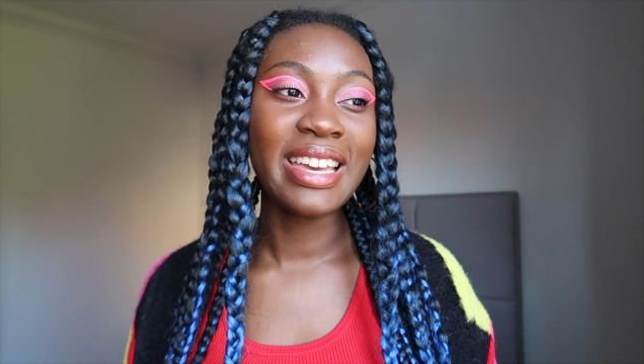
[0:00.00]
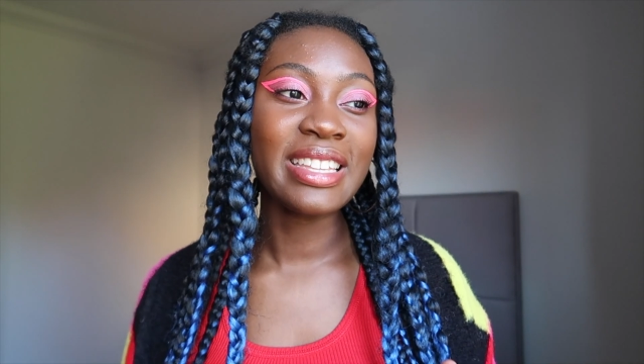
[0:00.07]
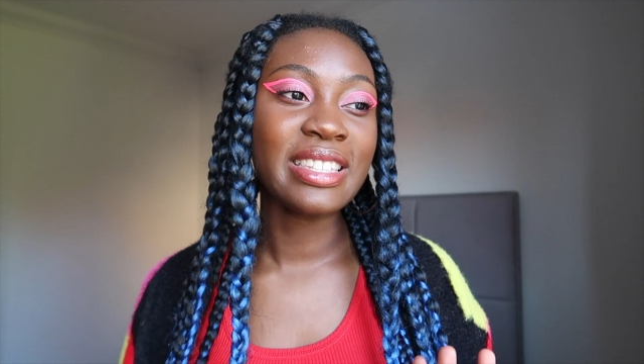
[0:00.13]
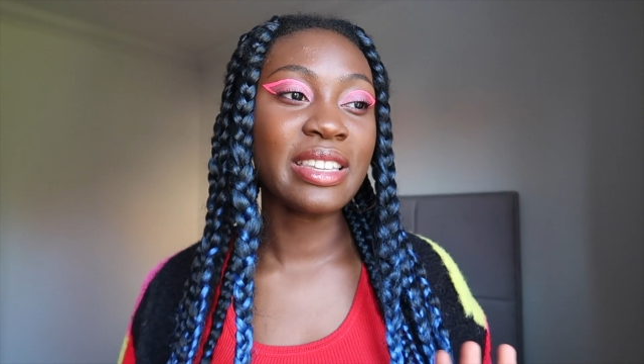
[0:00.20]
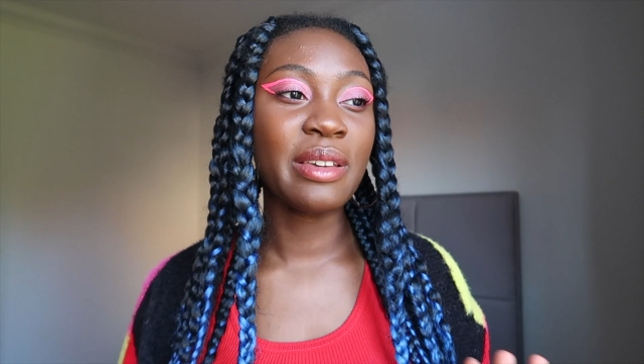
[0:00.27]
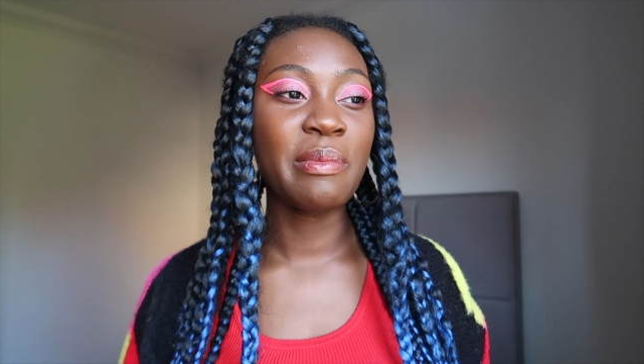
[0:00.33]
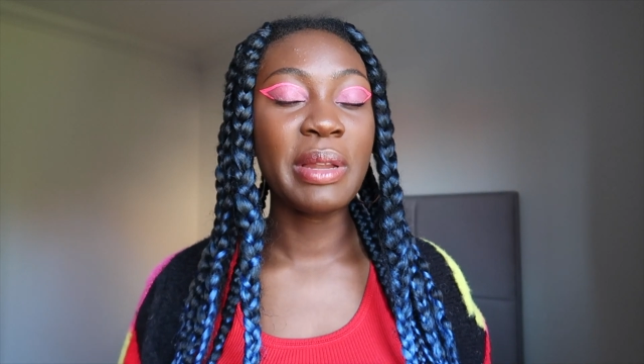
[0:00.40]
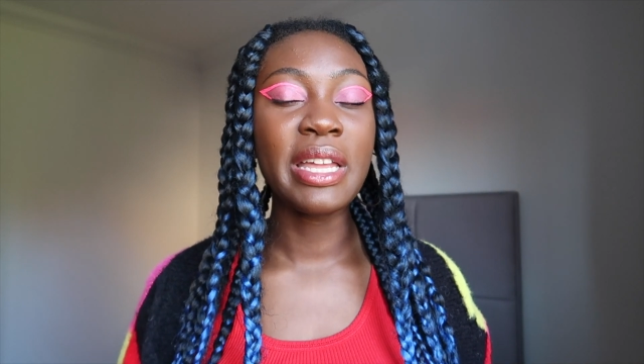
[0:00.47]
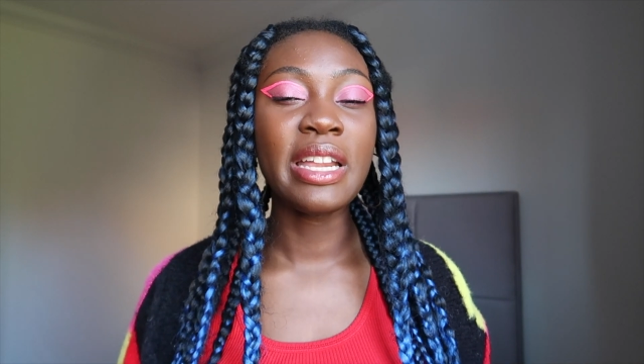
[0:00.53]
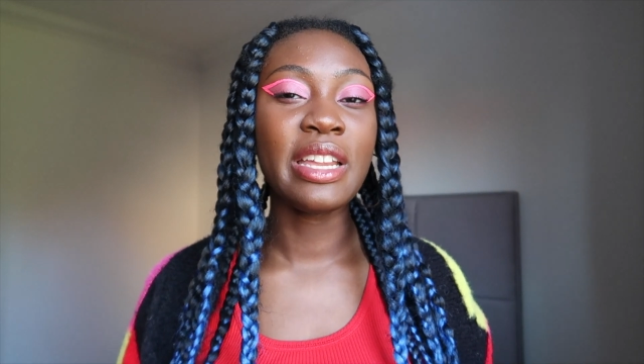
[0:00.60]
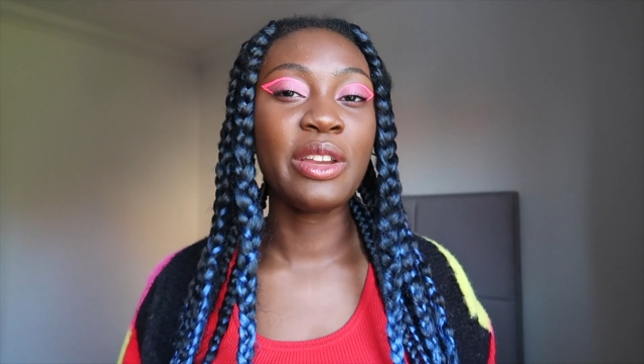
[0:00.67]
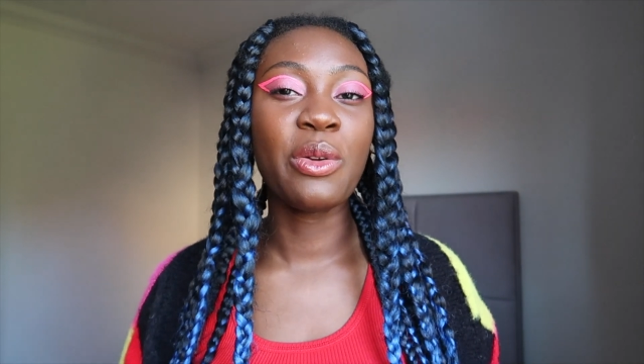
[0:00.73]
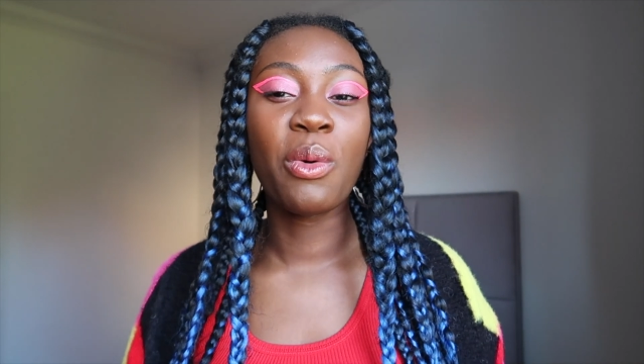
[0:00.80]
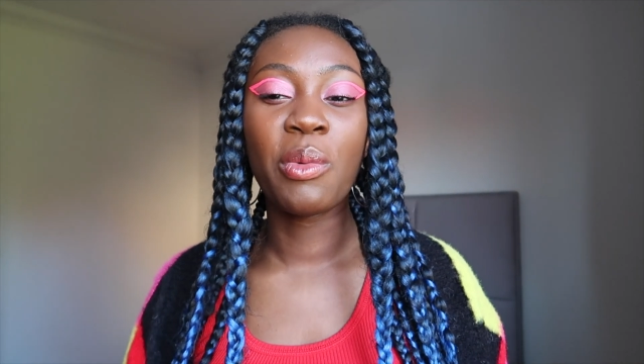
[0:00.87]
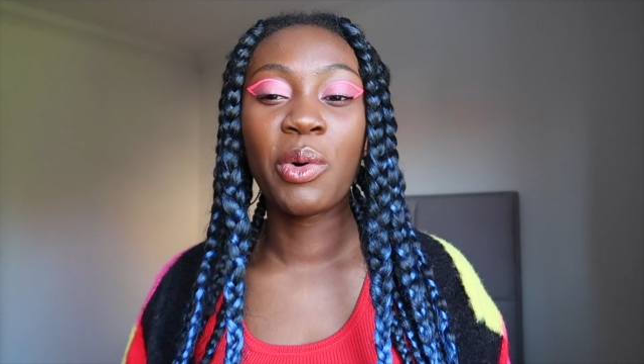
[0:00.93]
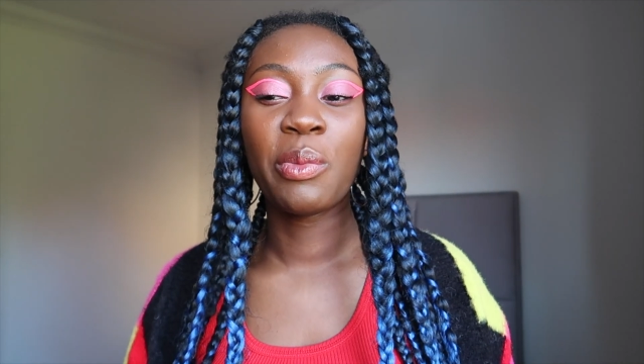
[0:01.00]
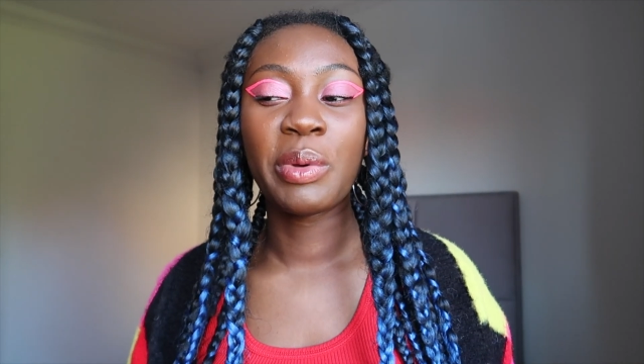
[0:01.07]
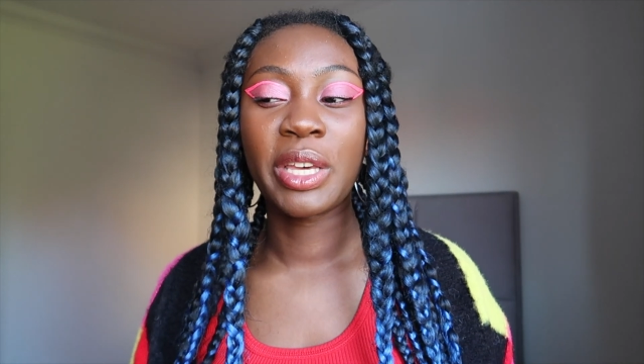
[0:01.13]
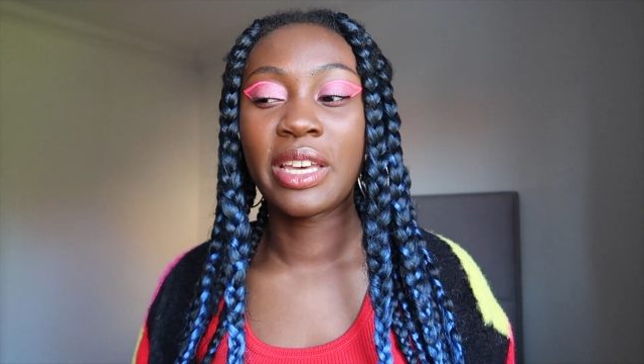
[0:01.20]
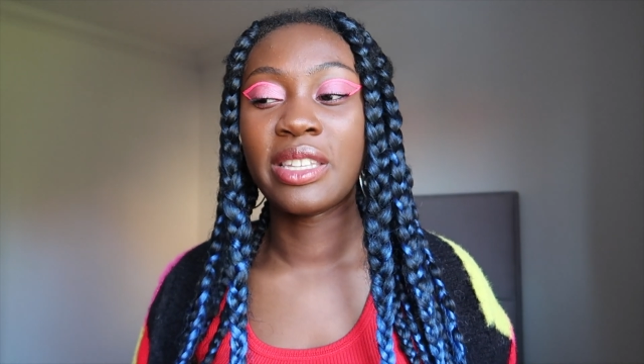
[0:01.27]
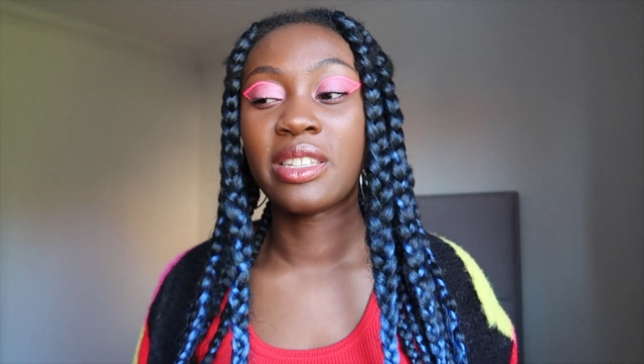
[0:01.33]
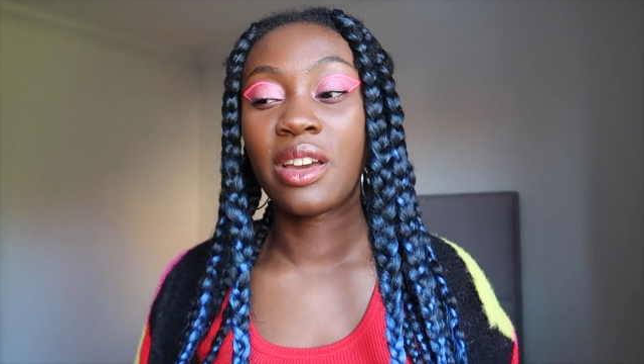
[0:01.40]
It's completely normal
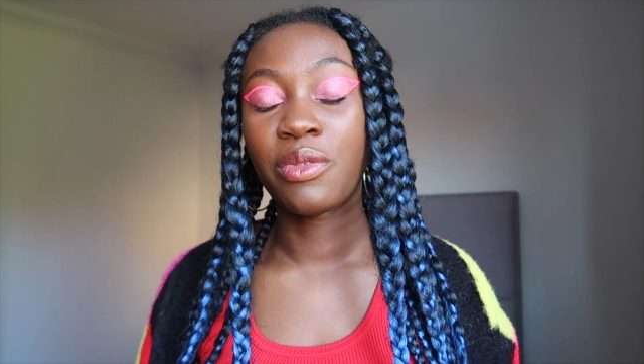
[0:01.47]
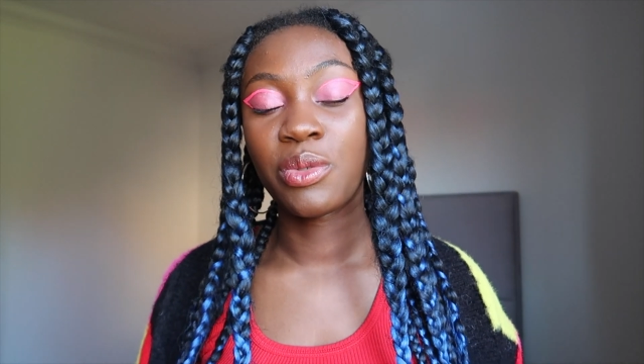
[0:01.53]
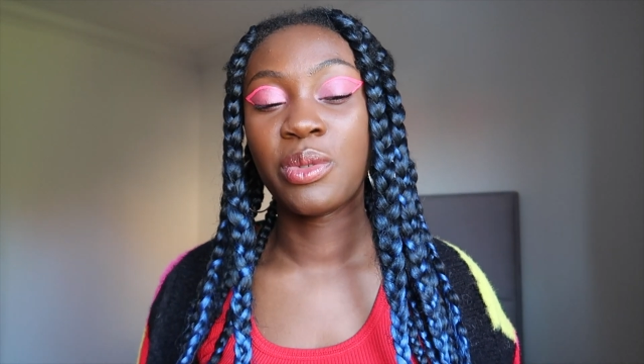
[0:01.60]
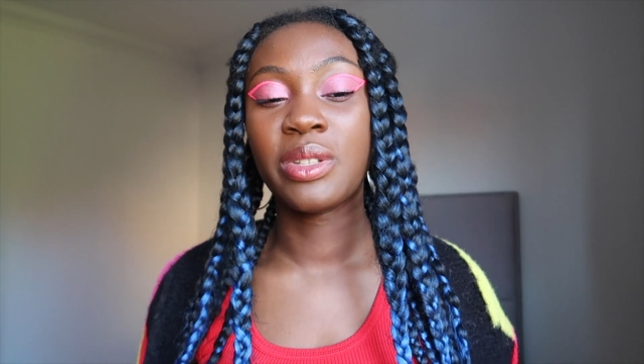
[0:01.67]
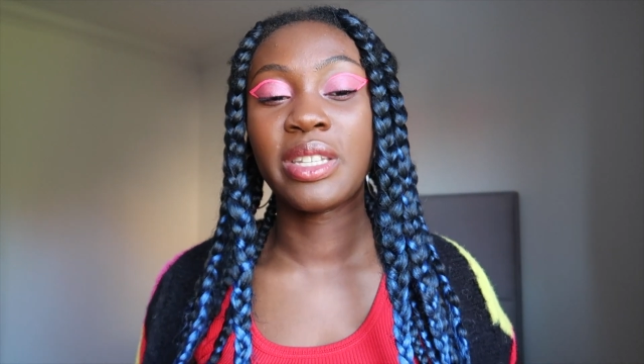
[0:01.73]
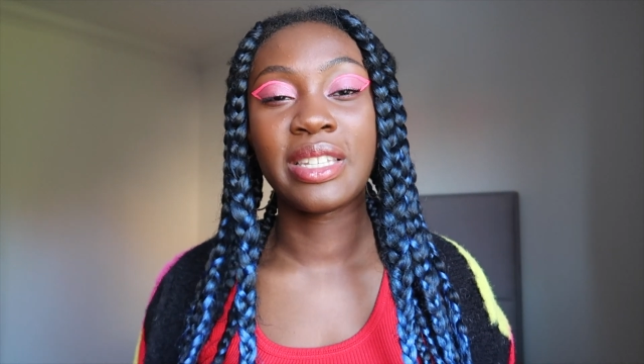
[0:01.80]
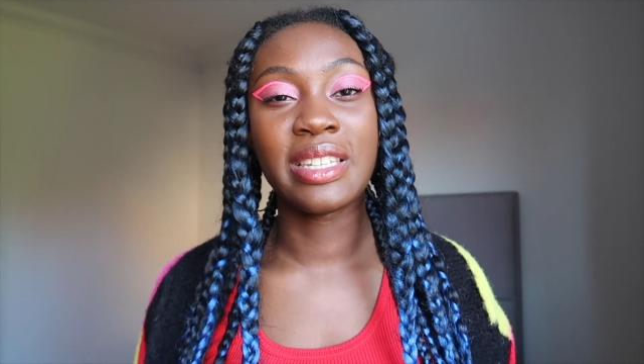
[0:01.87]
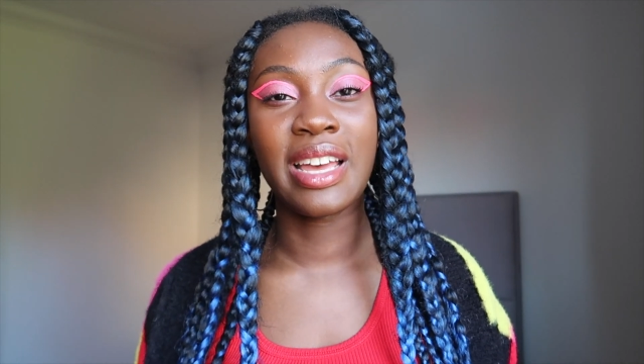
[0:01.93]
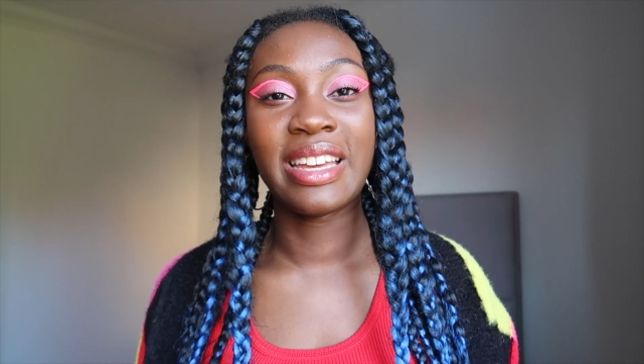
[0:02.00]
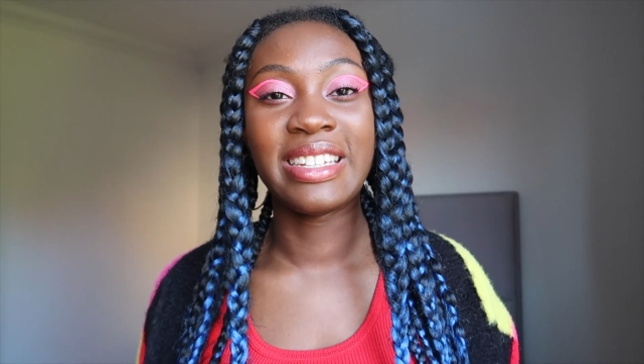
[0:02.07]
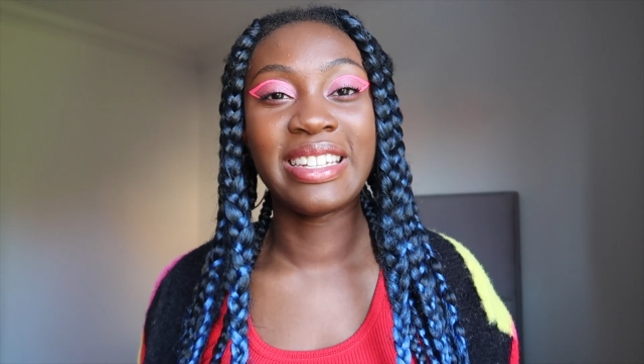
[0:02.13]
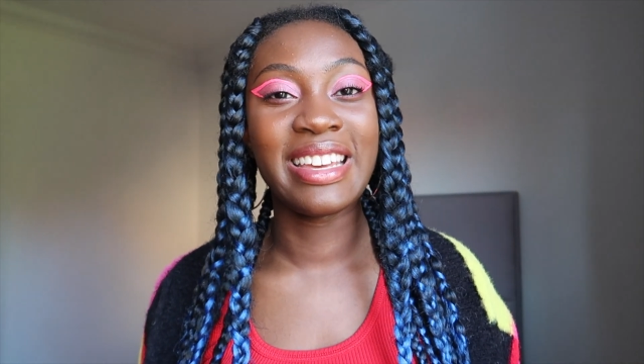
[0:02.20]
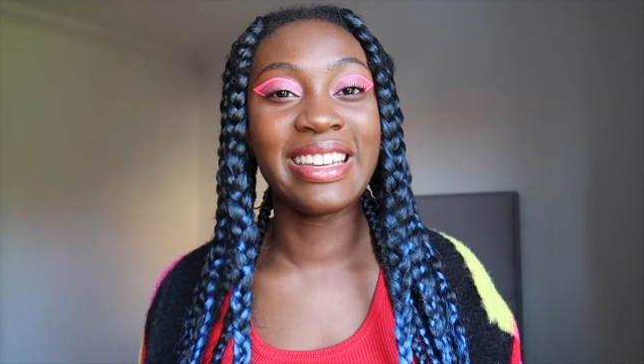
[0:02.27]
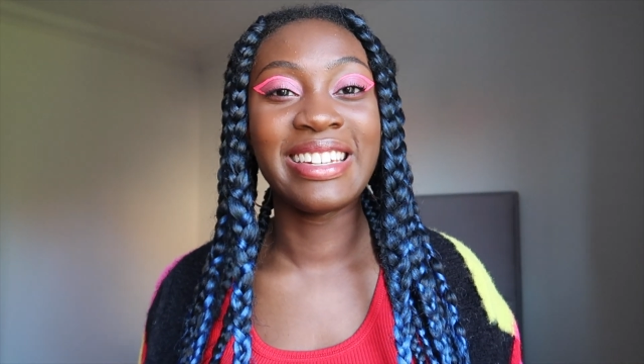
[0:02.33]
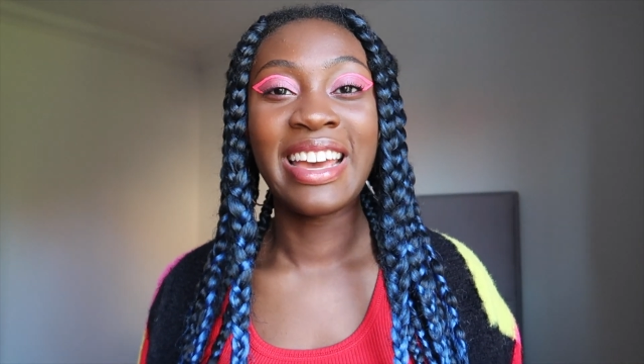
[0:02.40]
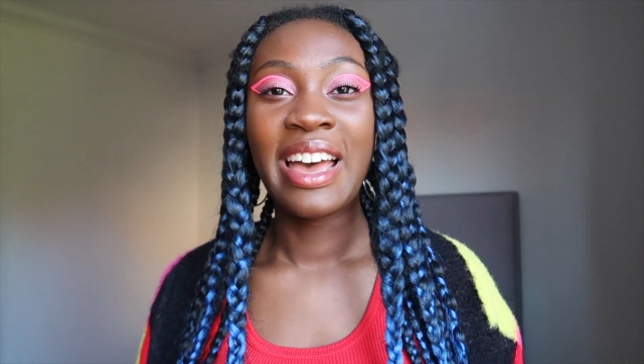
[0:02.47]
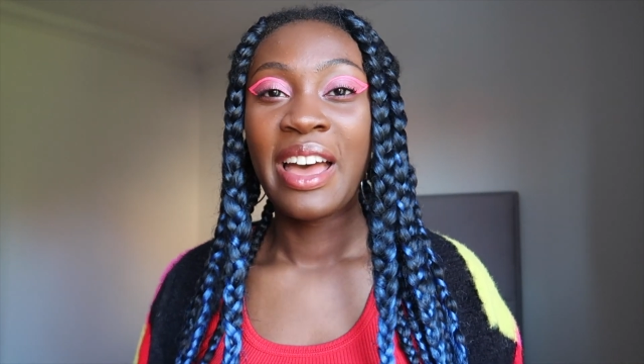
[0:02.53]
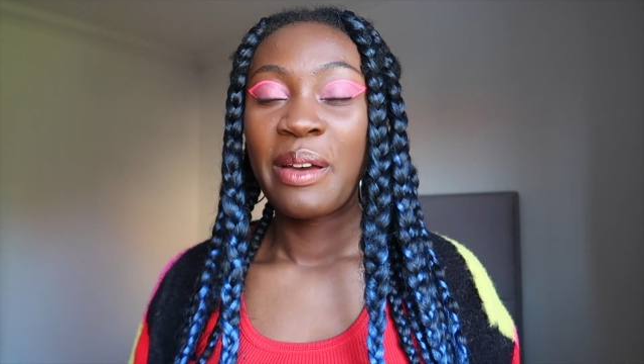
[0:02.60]
because everyone's excited,